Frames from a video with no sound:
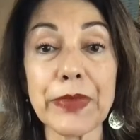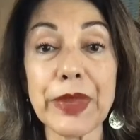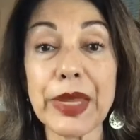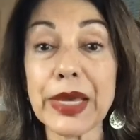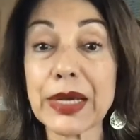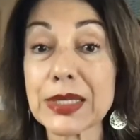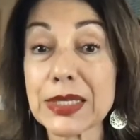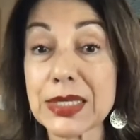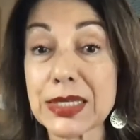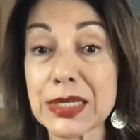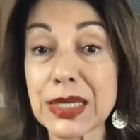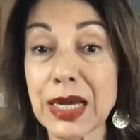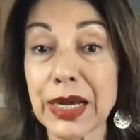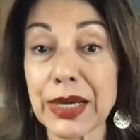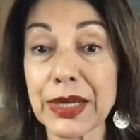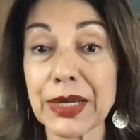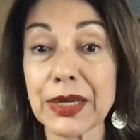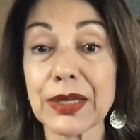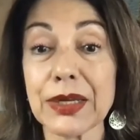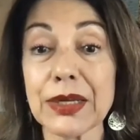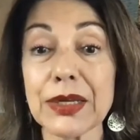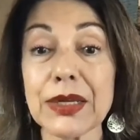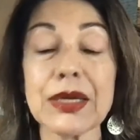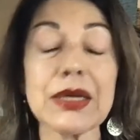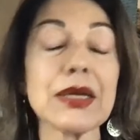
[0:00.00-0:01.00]

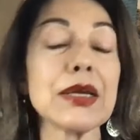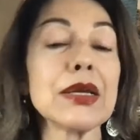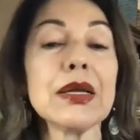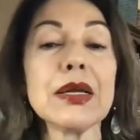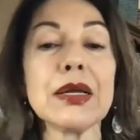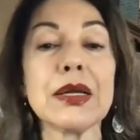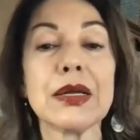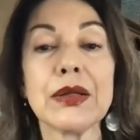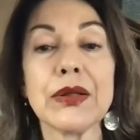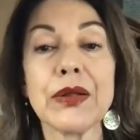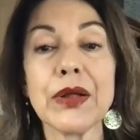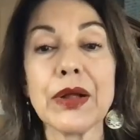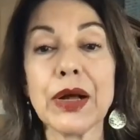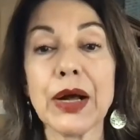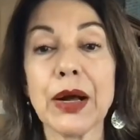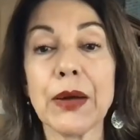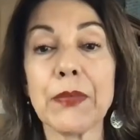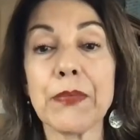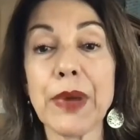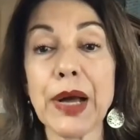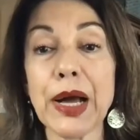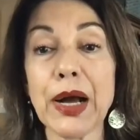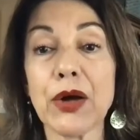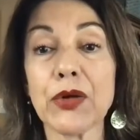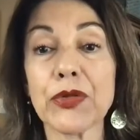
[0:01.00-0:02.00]
excited
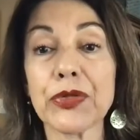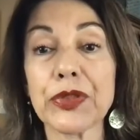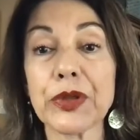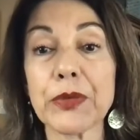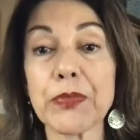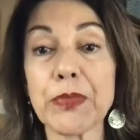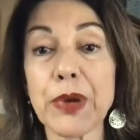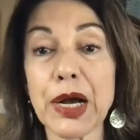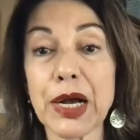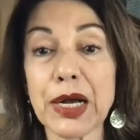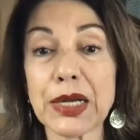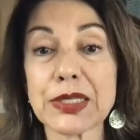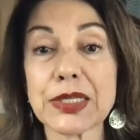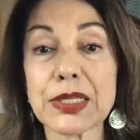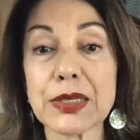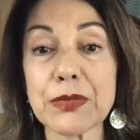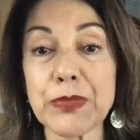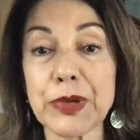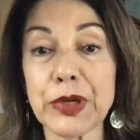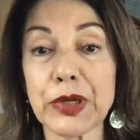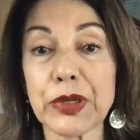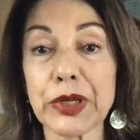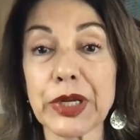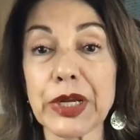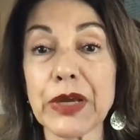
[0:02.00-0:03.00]
about the
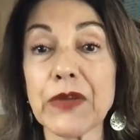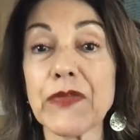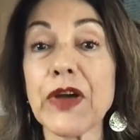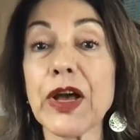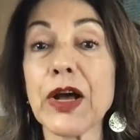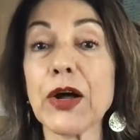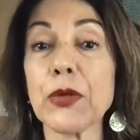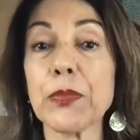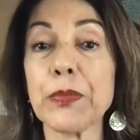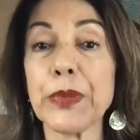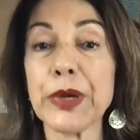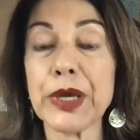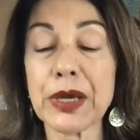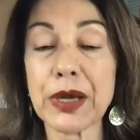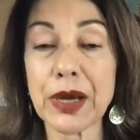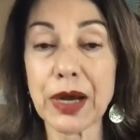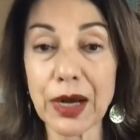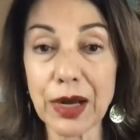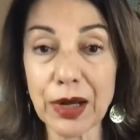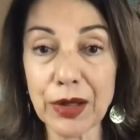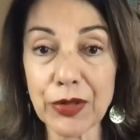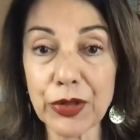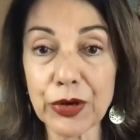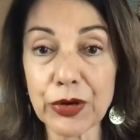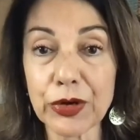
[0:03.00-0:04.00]
possibility of helping
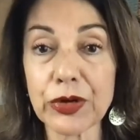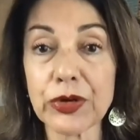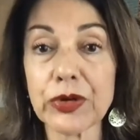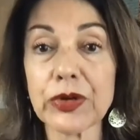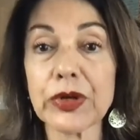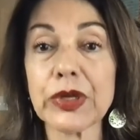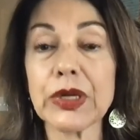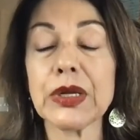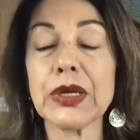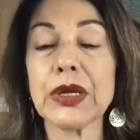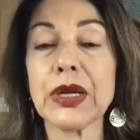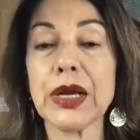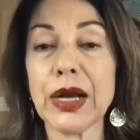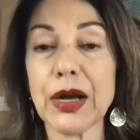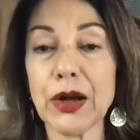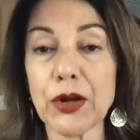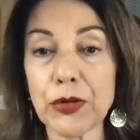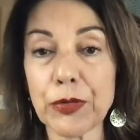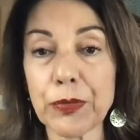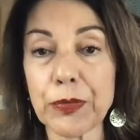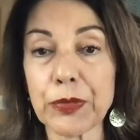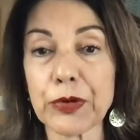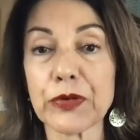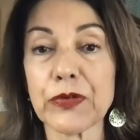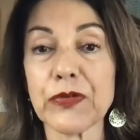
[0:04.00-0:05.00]
other
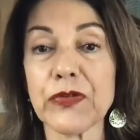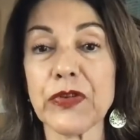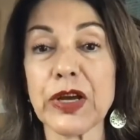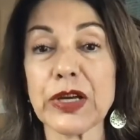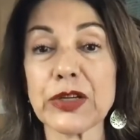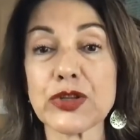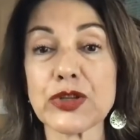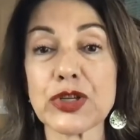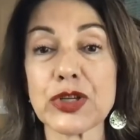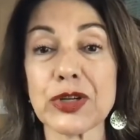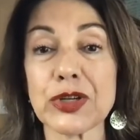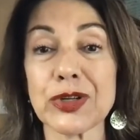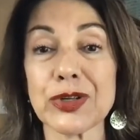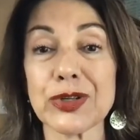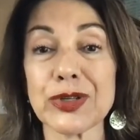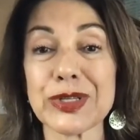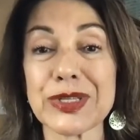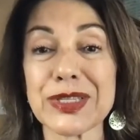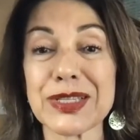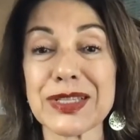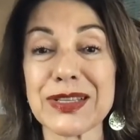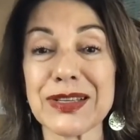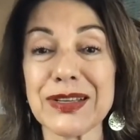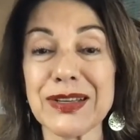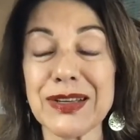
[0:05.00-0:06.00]
health
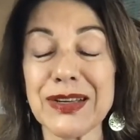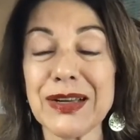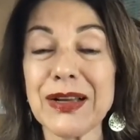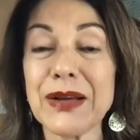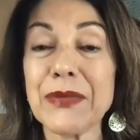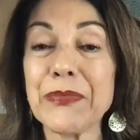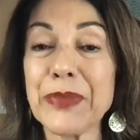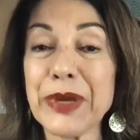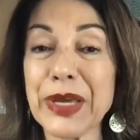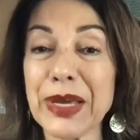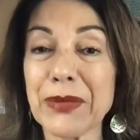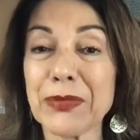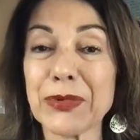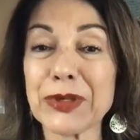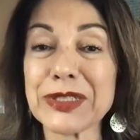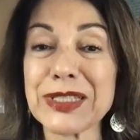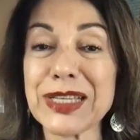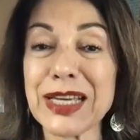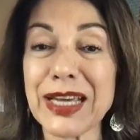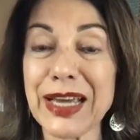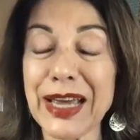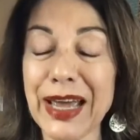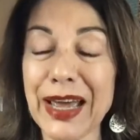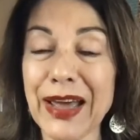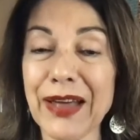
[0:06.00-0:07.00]
professionals be able
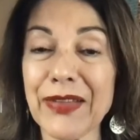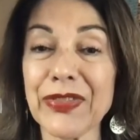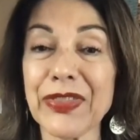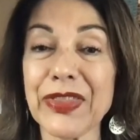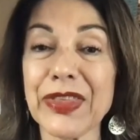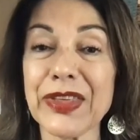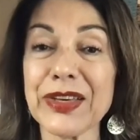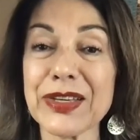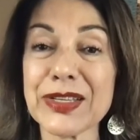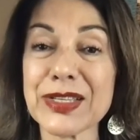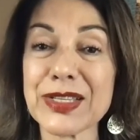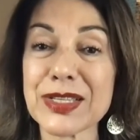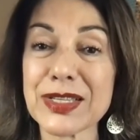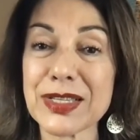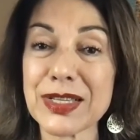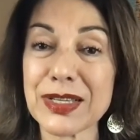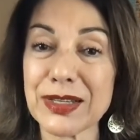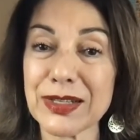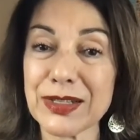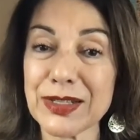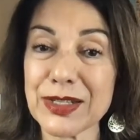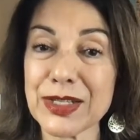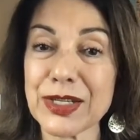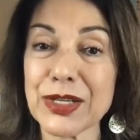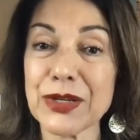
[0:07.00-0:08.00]
to add this
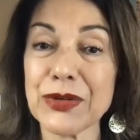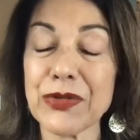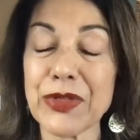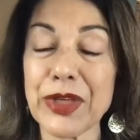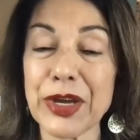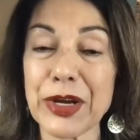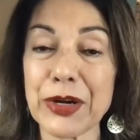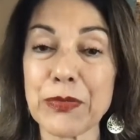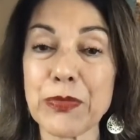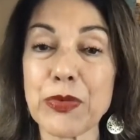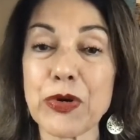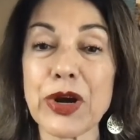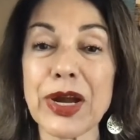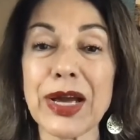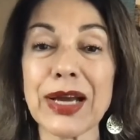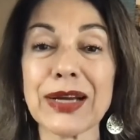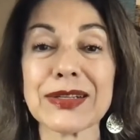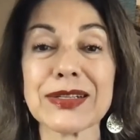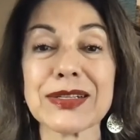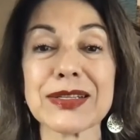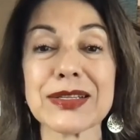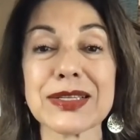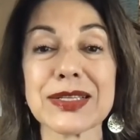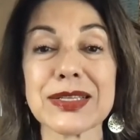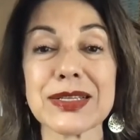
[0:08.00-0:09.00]
to their
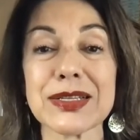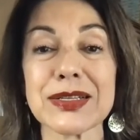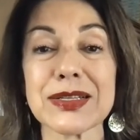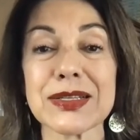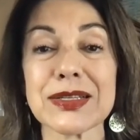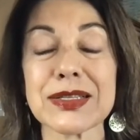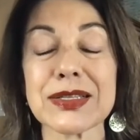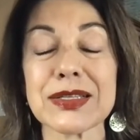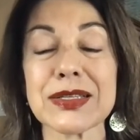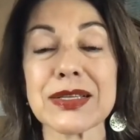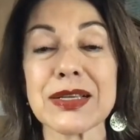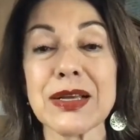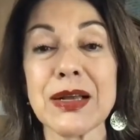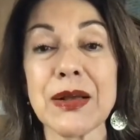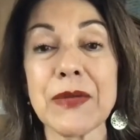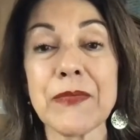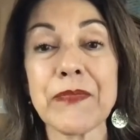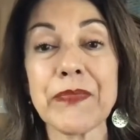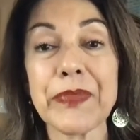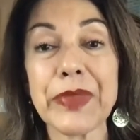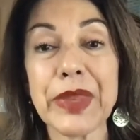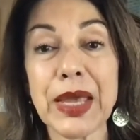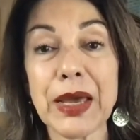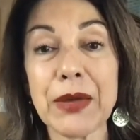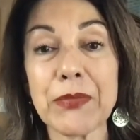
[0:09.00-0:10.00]
practices
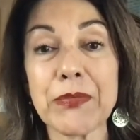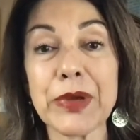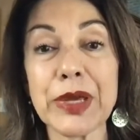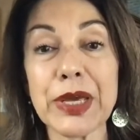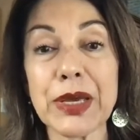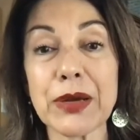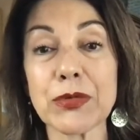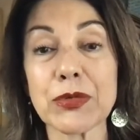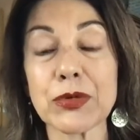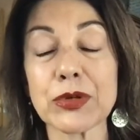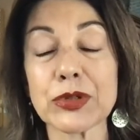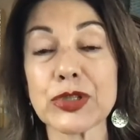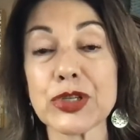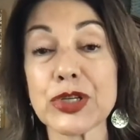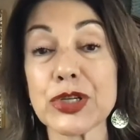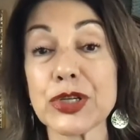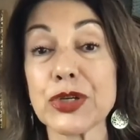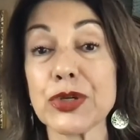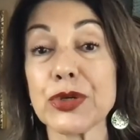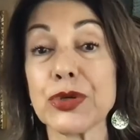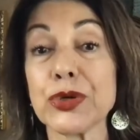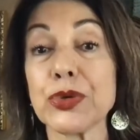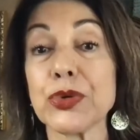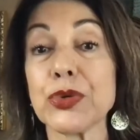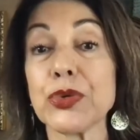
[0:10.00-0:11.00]
and be able
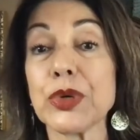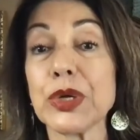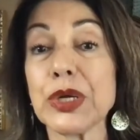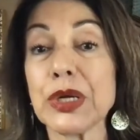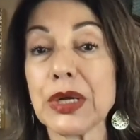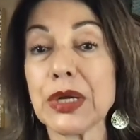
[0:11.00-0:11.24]
to